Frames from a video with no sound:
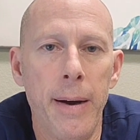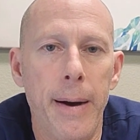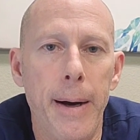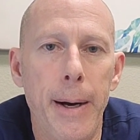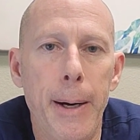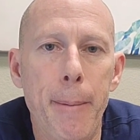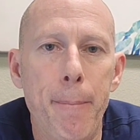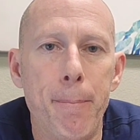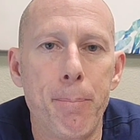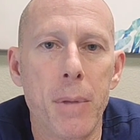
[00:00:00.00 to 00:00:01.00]
Uh,
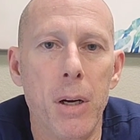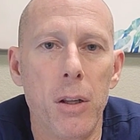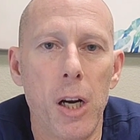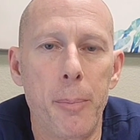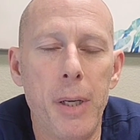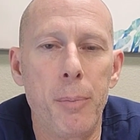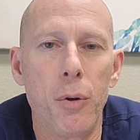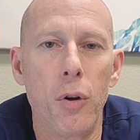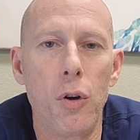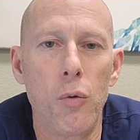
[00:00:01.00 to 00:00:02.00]
a lot of
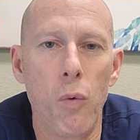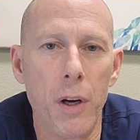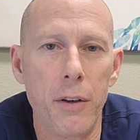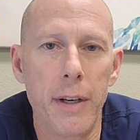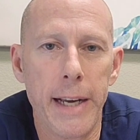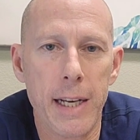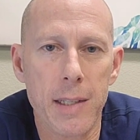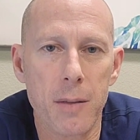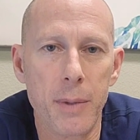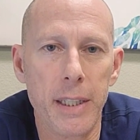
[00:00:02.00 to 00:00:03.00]
people wonder and
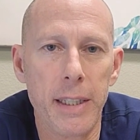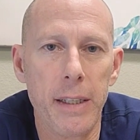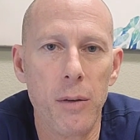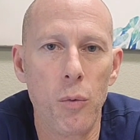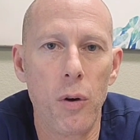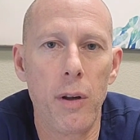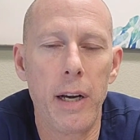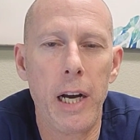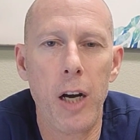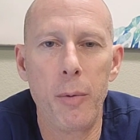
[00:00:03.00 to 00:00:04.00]
ask me, well,
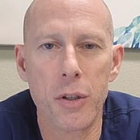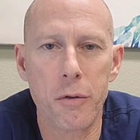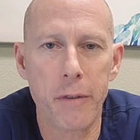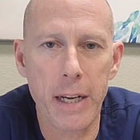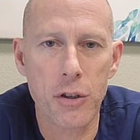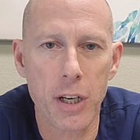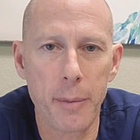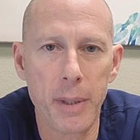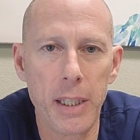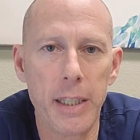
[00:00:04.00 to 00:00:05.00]
how much fat should I
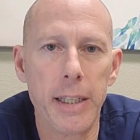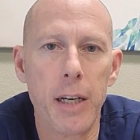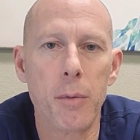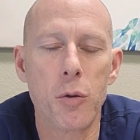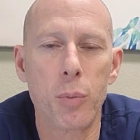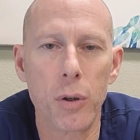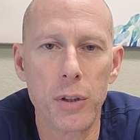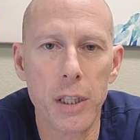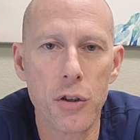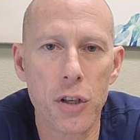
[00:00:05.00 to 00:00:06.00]
be eating? How much
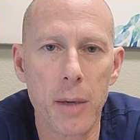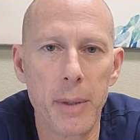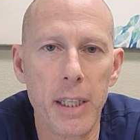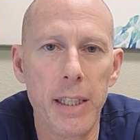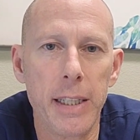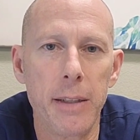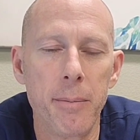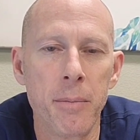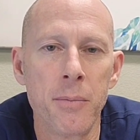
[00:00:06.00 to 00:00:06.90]
protein should I be eating?